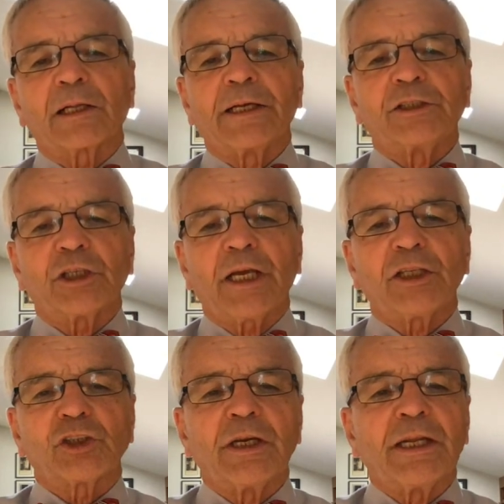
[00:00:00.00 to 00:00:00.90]

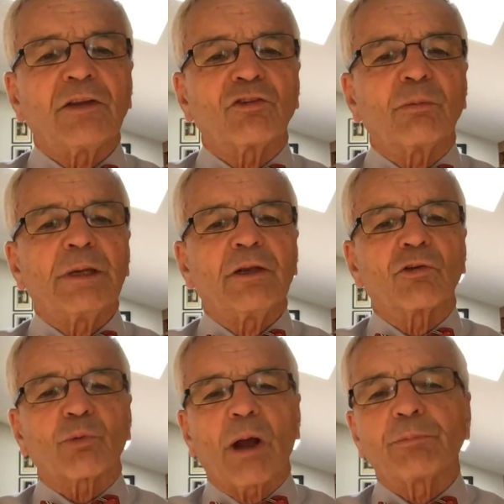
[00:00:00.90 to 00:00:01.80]
education needs to be
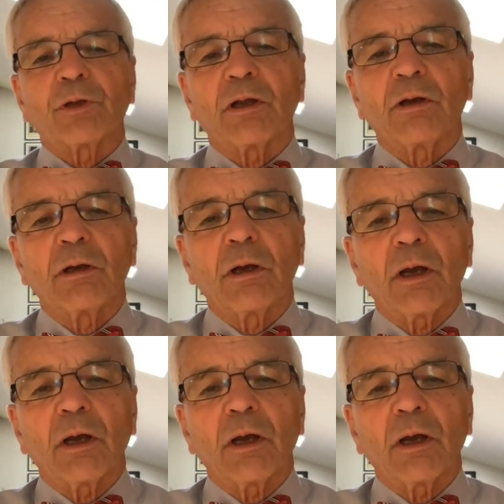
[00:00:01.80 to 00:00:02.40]
disrupted